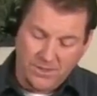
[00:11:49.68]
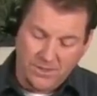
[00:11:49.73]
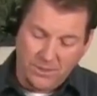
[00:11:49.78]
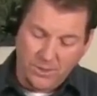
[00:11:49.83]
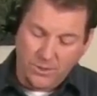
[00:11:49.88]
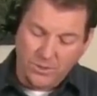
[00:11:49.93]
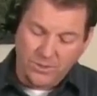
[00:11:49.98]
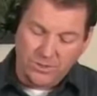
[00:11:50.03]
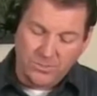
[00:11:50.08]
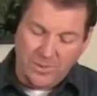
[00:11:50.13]

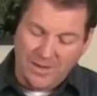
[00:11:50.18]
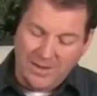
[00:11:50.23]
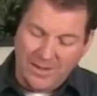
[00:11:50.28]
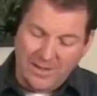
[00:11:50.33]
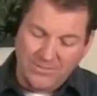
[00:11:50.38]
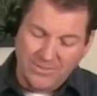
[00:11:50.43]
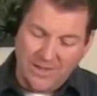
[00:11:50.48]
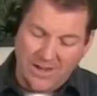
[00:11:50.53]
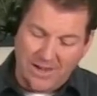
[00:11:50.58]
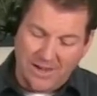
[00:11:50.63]
Notice my
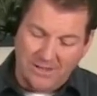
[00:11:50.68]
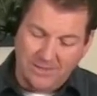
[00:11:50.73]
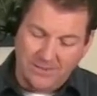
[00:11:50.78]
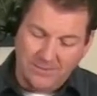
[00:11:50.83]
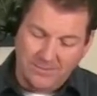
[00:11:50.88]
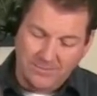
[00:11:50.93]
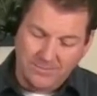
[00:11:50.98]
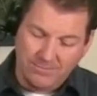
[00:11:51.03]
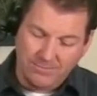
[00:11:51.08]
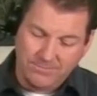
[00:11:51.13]
left hand.
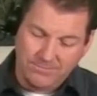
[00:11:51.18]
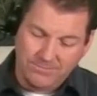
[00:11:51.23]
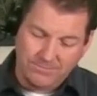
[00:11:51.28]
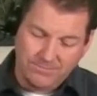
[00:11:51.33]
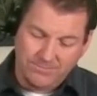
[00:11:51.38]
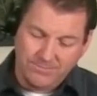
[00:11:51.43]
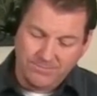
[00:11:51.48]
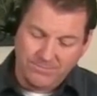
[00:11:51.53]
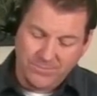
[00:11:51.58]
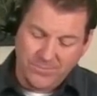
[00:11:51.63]

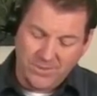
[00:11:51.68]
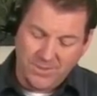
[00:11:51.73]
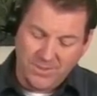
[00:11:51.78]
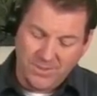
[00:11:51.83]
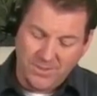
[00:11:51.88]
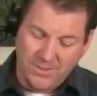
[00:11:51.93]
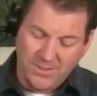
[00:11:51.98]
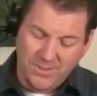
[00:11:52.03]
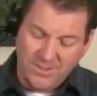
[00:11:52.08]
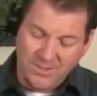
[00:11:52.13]

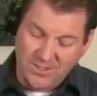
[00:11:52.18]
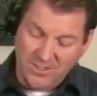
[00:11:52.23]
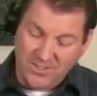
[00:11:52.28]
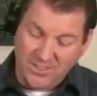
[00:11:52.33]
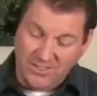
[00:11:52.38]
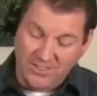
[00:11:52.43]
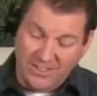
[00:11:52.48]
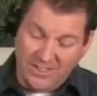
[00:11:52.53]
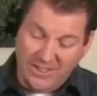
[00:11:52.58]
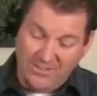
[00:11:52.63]
Does
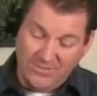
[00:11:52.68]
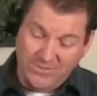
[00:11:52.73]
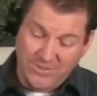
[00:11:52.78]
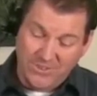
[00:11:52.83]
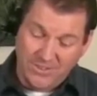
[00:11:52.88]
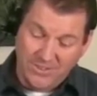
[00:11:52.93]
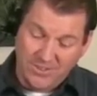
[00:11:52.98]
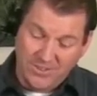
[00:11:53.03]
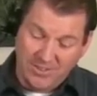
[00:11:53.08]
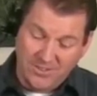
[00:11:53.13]
it
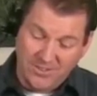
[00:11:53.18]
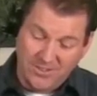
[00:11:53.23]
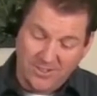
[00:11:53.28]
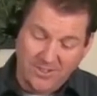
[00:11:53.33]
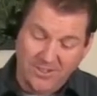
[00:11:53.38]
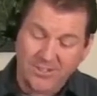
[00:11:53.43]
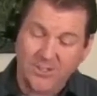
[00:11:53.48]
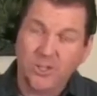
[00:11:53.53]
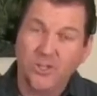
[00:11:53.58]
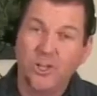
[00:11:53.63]
lift?
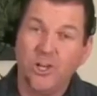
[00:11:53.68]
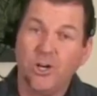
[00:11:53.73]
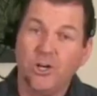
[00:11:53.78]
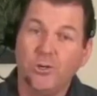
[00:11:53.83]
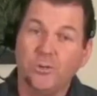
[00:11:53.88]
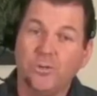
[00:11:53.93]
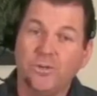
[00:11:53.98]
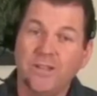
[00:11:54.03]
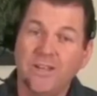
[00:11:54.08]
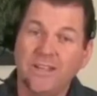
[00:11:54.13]

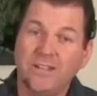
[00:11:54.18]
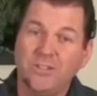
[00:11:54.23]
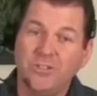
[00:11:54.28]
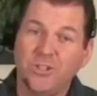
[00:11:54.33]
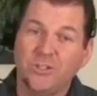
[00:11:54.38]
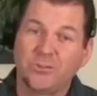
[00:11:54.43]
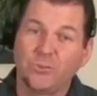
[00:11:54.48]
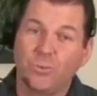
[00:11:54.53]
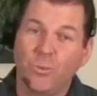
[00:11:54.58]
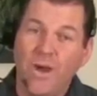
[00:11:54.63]
No. It
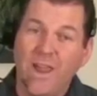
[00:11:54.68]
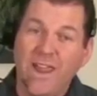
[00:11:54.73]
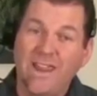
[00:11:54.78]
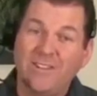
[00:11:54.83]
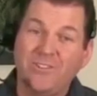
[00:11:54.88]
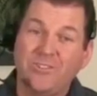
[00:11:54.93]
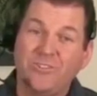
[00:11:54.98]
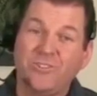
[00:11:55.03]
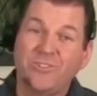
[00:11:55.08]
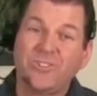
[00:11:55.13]
just
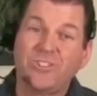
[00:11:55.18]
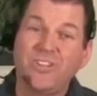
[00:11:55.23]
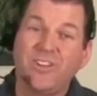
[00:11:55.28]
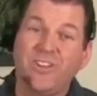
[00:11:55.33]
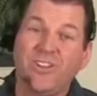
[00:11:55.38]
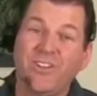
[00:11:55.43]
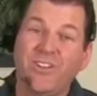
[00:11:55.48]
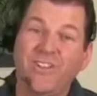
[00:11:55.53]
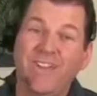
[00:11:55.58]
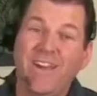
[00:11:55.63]
waits
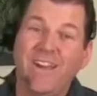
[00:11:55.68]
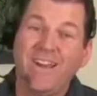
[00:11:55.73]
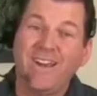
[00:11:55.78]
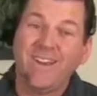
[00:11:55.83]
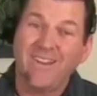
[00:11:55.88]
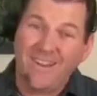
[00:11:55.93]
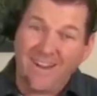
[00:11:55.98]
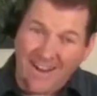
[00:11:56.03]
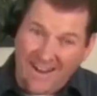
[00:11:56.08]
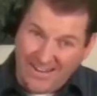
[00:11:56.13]
till
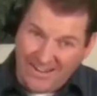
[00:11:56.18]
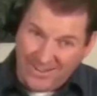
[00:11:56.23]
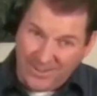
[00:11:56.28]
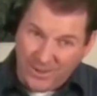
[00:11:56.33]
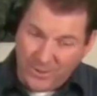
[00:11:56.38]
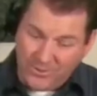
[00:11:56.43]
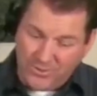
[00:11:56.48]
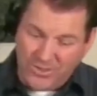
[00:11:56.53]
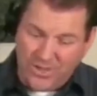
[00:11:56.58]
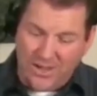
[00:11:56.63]
there and it
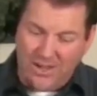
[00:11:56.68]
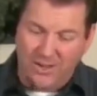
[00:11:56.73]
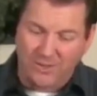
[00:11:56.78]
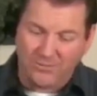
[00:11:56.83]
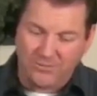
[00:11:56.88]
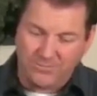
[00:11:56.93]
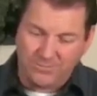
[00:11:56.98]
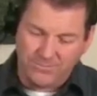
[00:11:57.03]
goes down.